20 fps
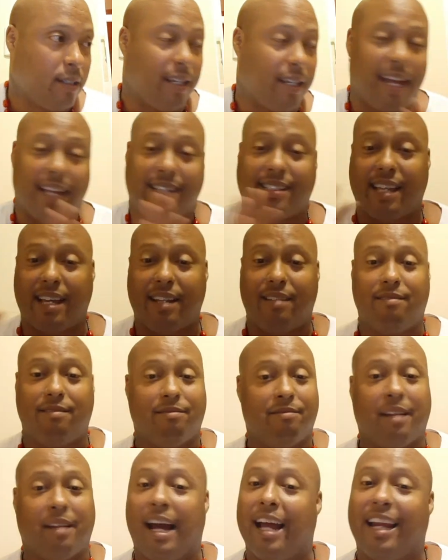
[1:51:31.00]
He said,
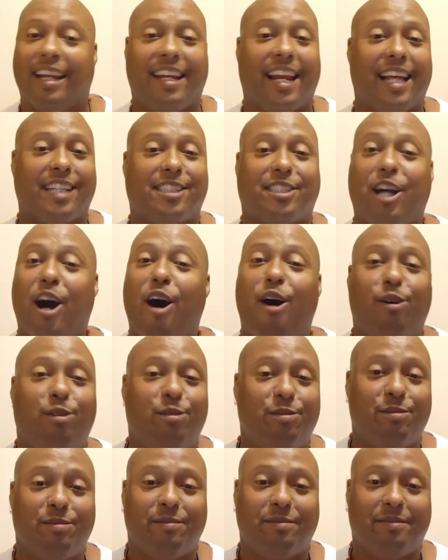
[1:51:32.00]
let's
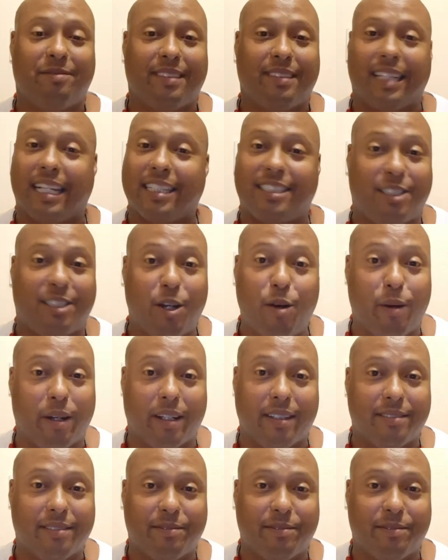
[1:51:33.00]
go. Let's do it.